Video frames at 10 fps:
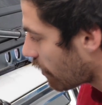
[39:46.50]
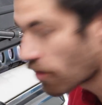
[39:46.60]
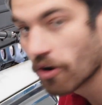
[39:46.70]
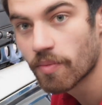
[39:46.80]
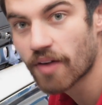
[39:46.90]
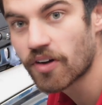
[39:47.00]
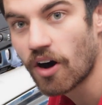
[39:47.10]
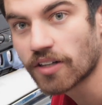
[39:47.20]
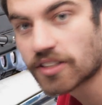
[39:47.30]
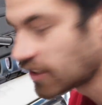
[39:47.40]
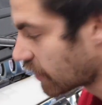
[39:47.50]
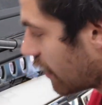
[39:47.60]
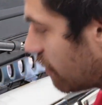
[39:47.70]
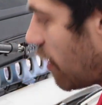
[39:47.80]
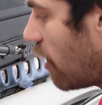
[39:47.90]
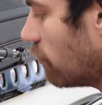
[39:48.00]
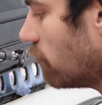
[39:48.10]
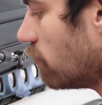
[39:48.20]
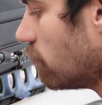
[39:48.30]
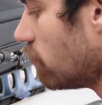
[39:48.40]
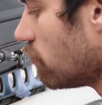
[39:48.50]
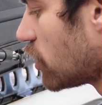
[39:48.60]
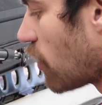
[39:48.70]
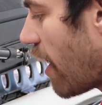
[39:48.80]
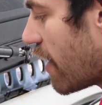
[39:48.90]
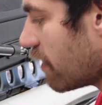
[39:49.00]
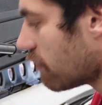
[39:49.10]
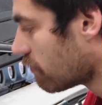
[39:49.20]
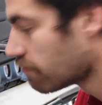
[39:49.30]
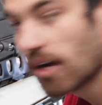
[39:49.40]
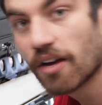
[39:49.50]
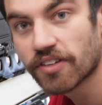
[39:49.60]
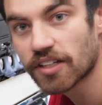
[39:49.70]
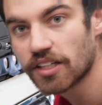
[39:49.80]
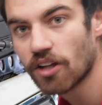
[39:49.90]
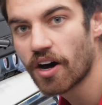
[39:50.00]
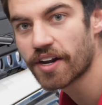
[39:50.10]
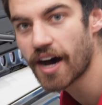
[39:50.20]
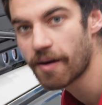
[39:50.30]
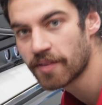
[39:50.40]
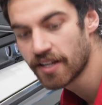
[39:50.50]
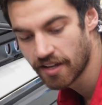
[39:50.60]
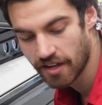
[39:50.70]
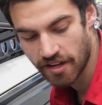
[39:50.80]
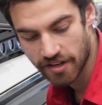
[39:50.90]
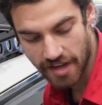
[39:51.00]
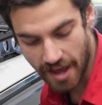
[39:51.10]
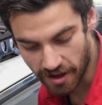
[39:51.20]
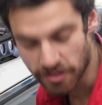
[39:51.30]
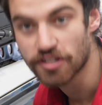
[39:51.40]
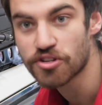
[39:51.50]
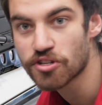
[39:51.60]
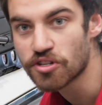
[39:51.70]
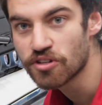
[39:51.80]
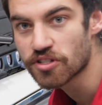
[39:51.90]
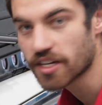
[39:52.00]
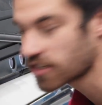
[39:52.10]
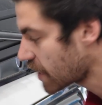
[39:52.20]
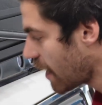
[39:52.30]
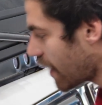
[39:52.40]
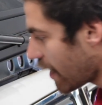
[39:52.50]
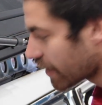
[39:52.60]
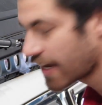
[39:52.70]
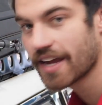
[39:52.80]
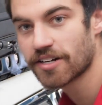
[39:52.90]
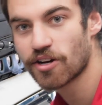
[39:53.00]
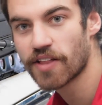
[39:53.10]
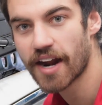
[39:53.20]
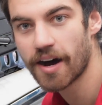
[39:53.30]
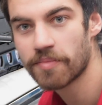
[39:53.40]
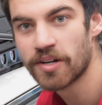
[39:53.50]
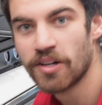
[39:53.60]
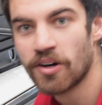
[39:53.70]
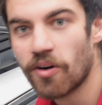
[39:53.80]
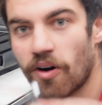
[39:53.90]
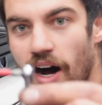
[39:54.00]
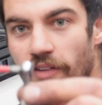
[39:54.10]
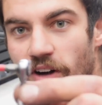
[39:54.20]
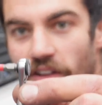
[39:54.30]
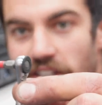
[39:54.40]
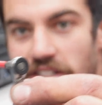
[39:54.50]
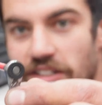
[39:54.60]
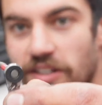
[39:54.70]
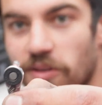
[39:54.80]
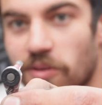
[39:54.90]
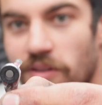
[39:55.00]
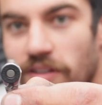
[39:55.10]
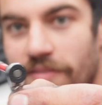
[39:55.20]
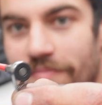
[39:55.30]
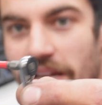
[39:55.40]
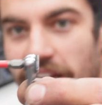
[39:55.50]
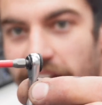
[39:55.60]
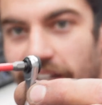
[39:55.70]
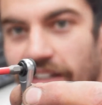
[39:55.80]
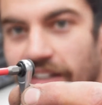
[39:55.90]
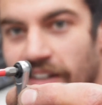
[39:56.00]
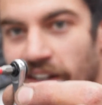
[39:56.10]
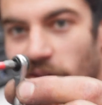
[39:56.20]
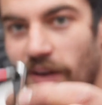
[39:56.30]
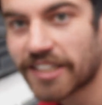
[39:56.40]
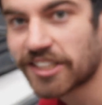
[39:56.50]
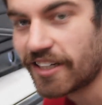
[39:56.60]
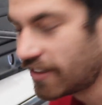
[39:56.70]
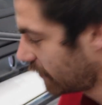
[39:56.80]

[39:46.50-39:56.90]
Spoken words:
room I've got to just get the bolt straight in, perfectly lined up. Now you can just use a standard Allen key to do that up, or I've got this little mini ratchet.